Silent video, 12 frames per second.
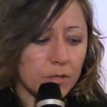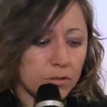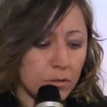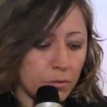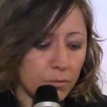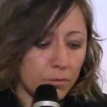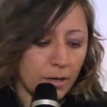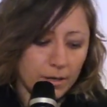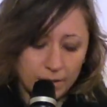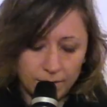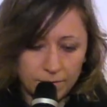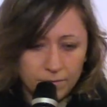So
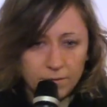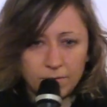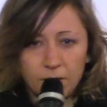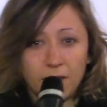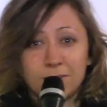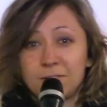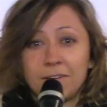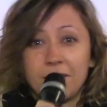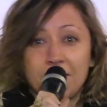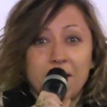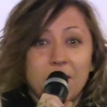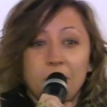I guess
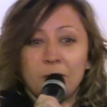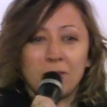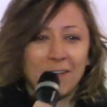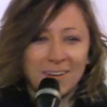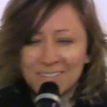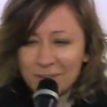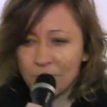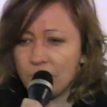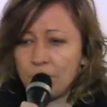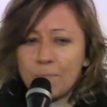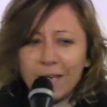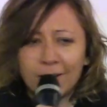another thing
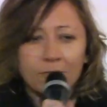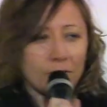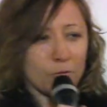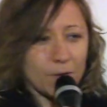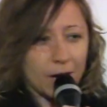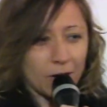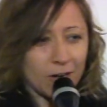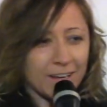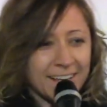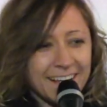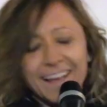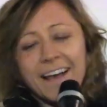to make for the
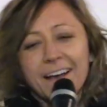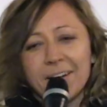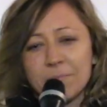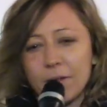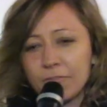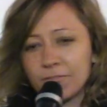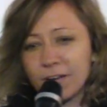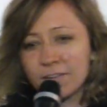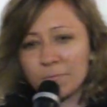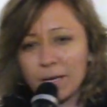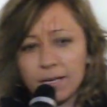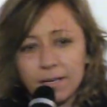record, a friend
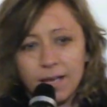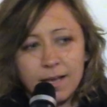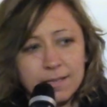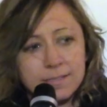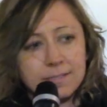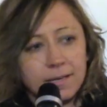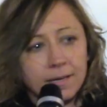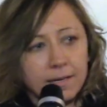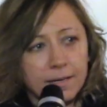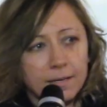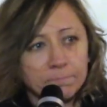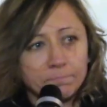of mine has
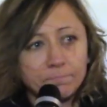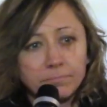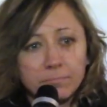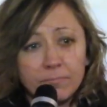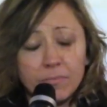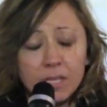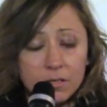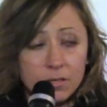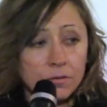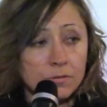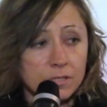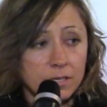
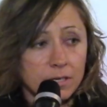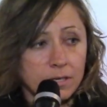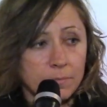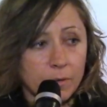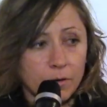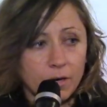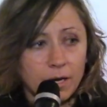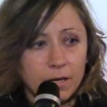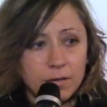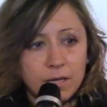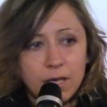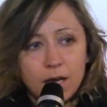used
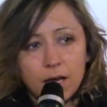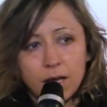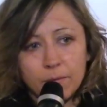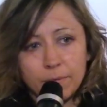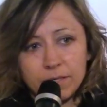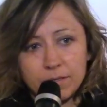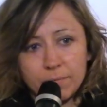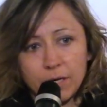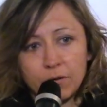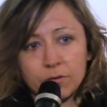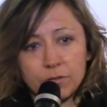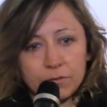iboga and the
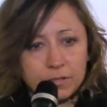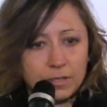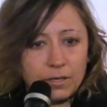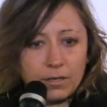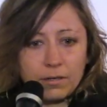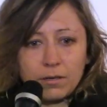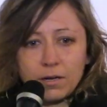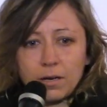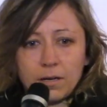microdosing